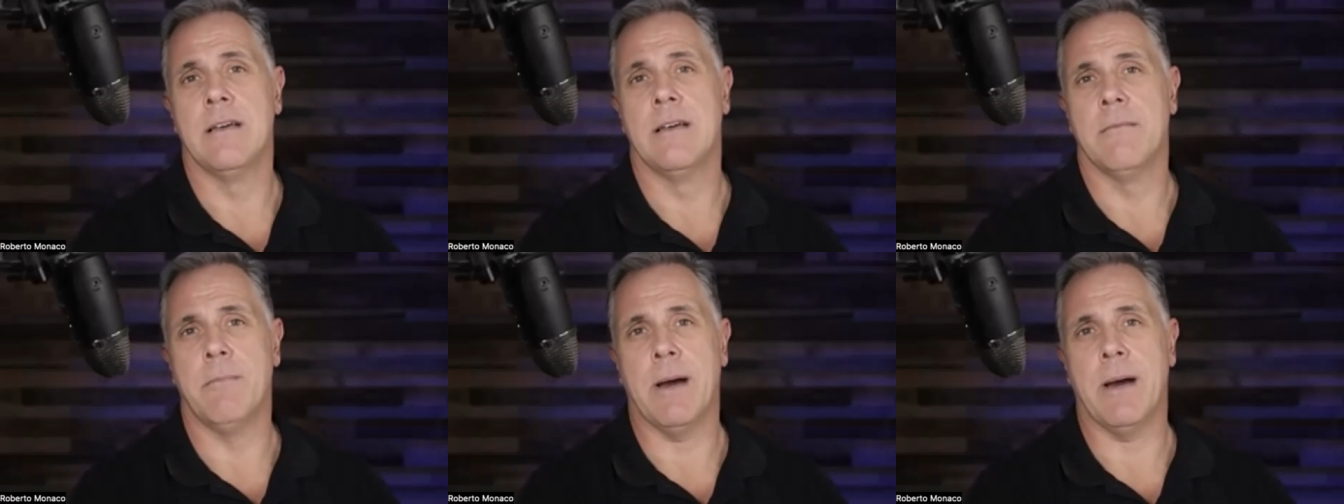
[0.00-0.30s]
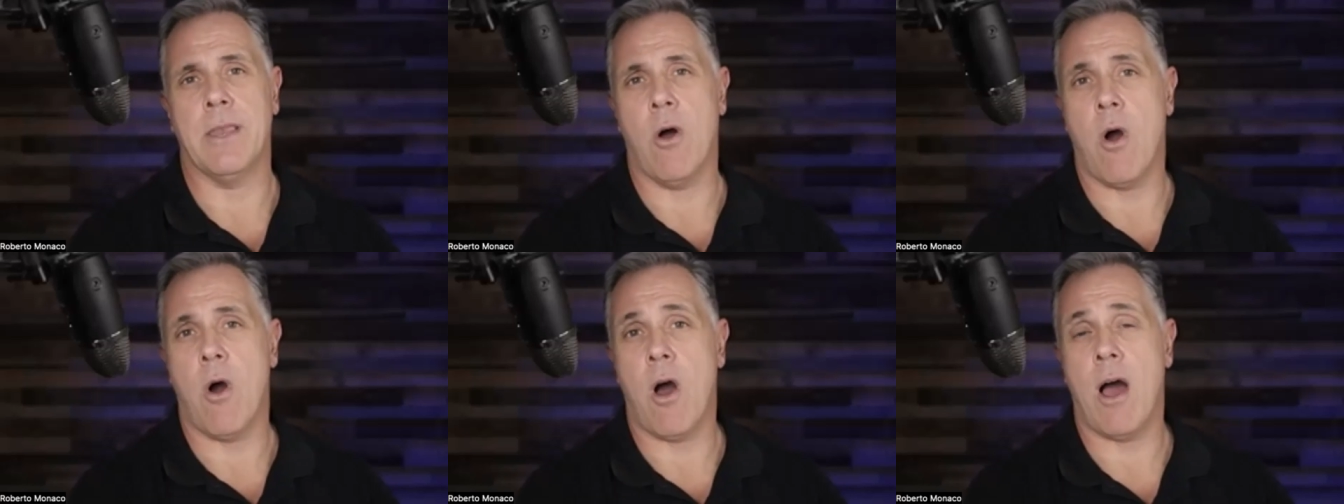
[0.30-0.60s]
but
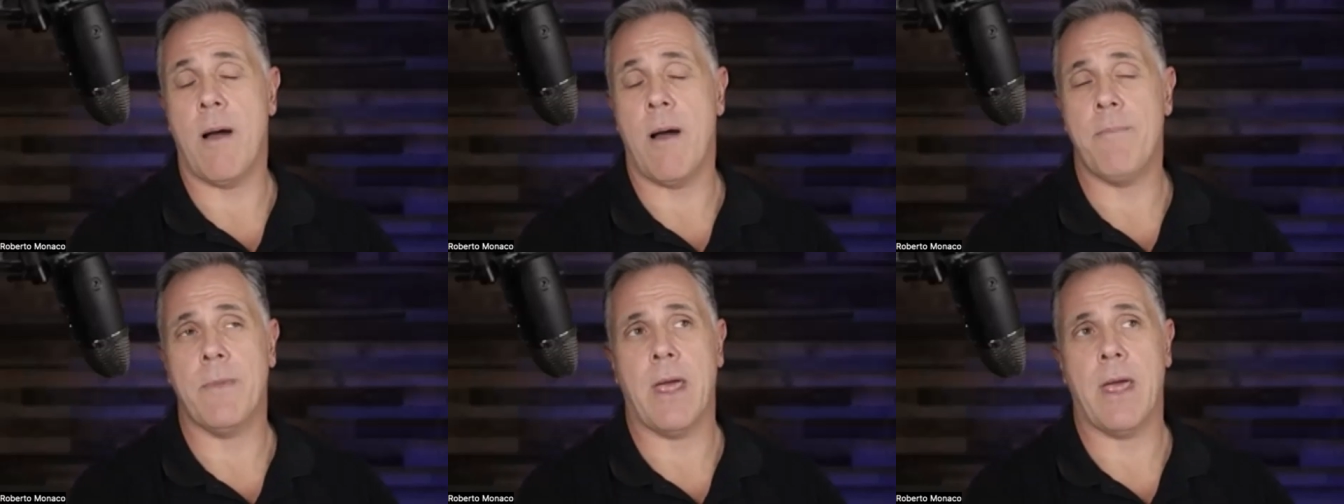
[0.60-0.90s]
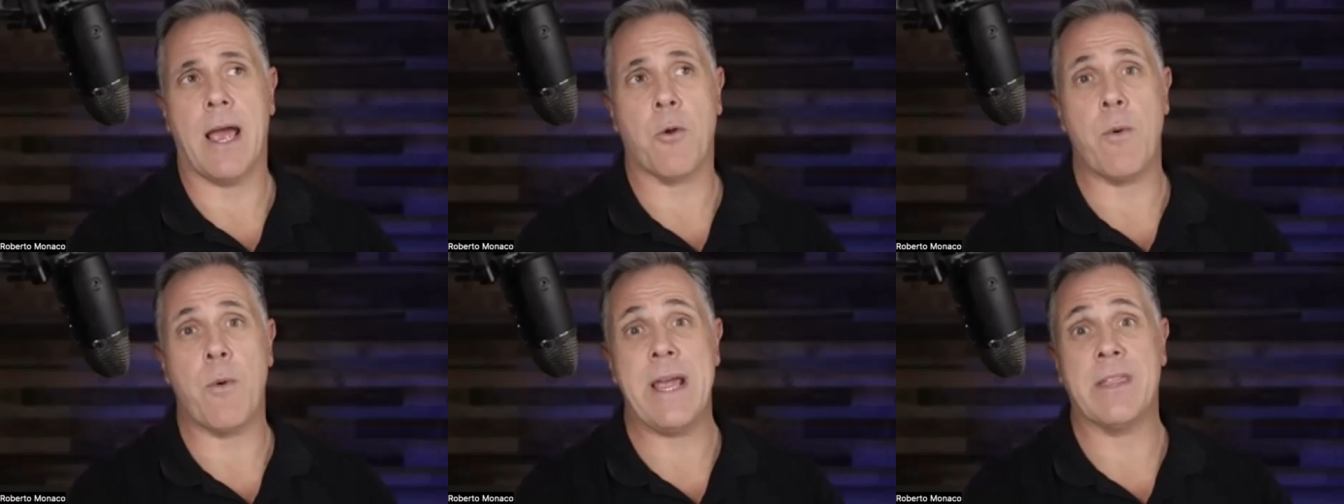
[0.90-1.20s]
not
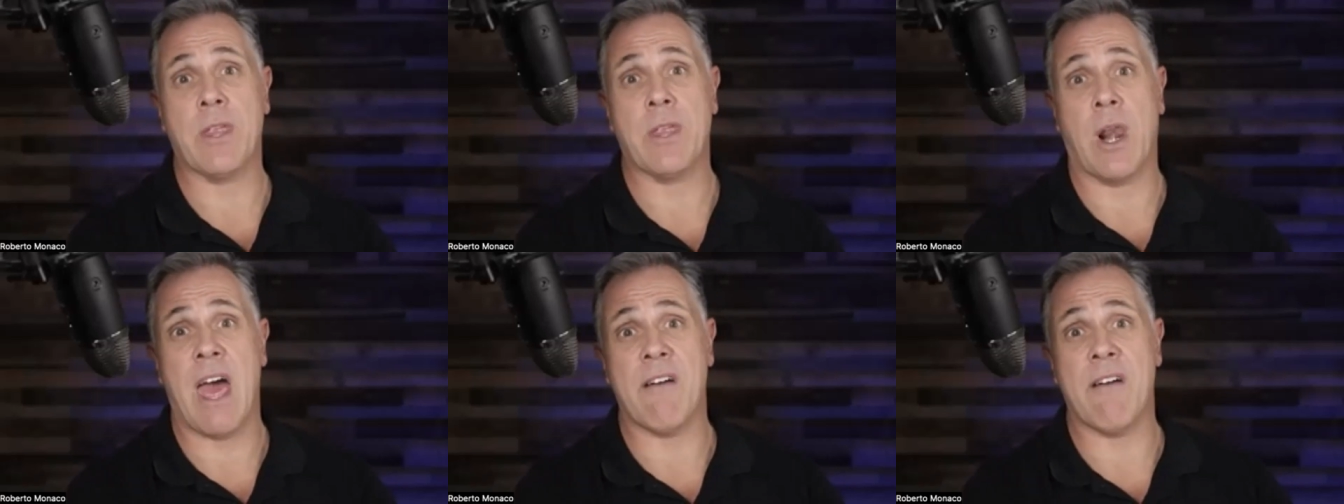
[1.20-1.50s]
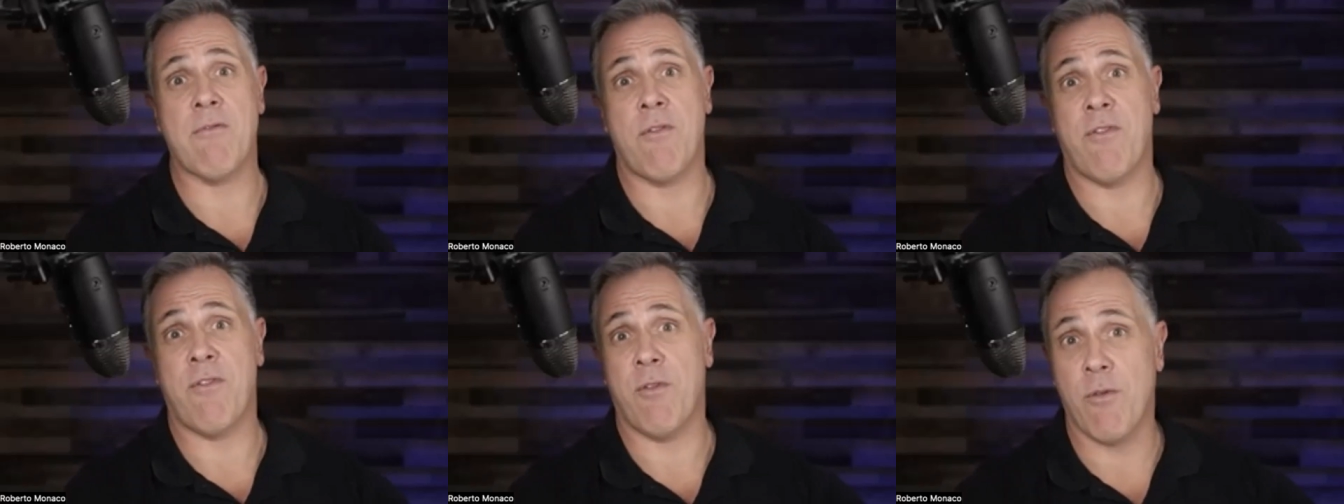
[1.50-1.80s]
a great
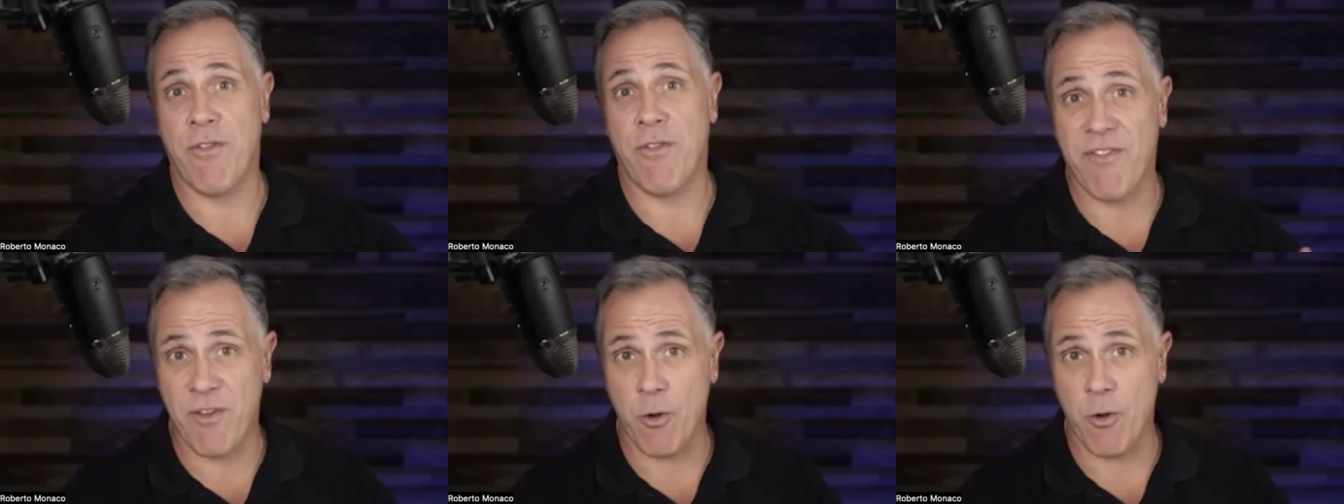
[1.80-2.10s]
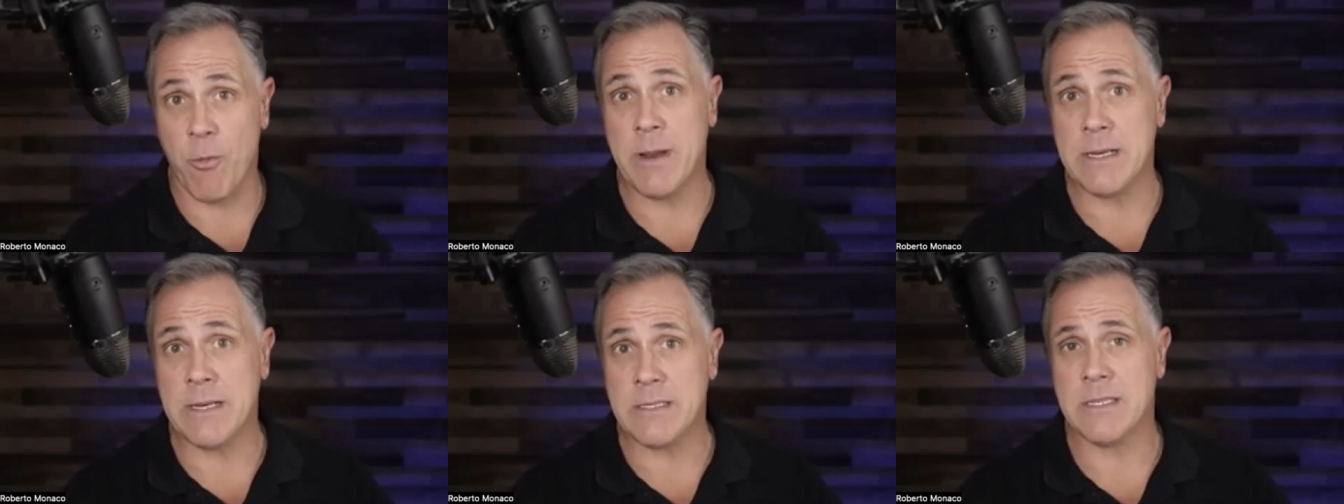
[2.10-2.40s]
level of
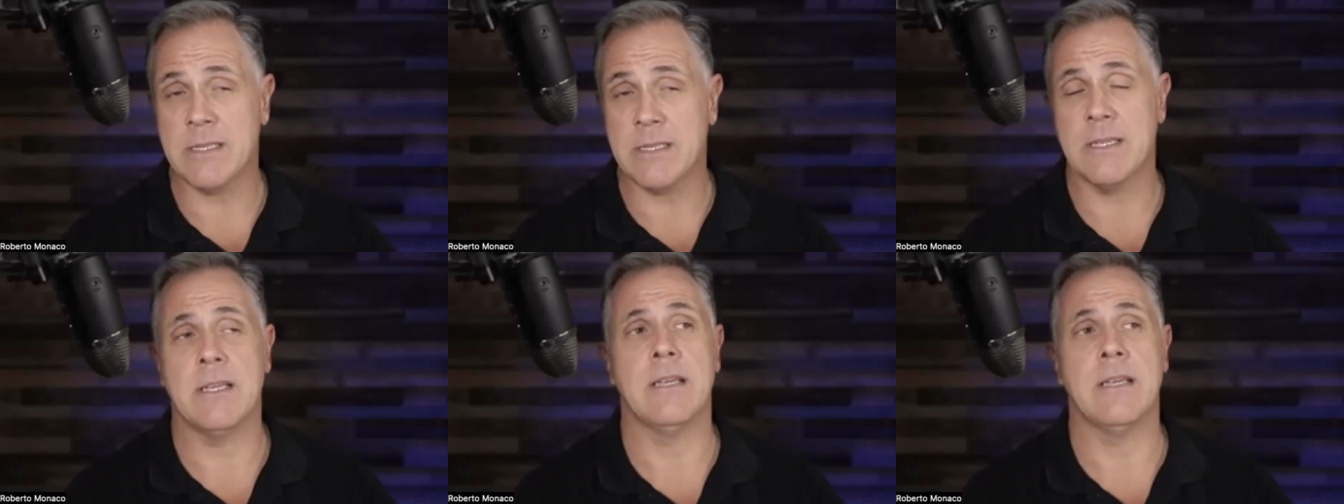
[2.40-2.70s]
fulfillment.